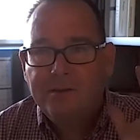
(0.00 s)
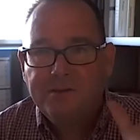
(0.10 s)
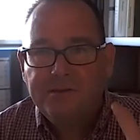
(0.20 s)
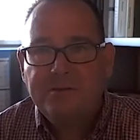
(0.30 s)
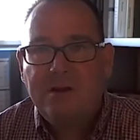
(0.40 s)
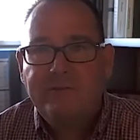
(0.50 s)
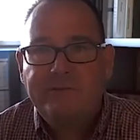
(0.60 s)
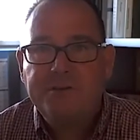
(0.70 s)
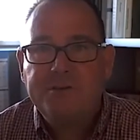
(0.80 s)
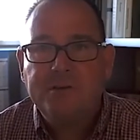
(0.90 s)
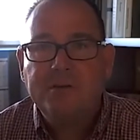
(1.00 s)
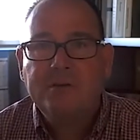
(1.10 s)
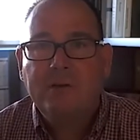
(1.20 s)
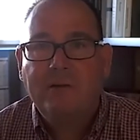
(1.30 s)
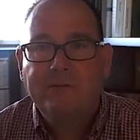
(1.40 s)
this is our vision.
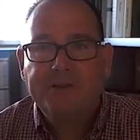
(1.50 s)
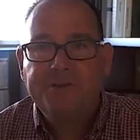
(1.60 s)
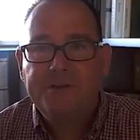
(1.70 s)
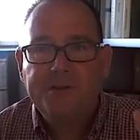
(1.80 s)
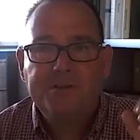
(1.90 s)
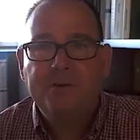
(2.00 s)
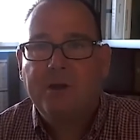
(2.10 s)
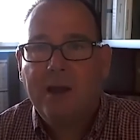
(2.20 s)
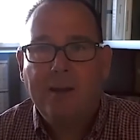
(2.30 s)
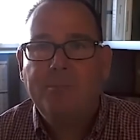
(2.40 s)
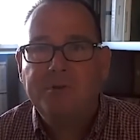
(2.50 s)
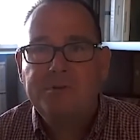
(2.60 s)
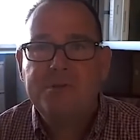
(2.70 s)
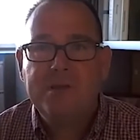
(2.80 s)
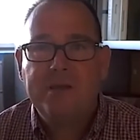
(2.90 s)
Our vision is to
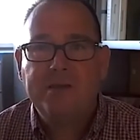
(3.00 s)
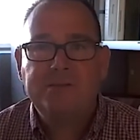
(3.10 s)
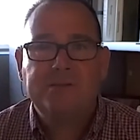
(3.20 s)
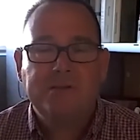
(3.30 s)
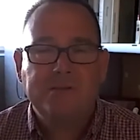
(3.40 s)
accomplish this.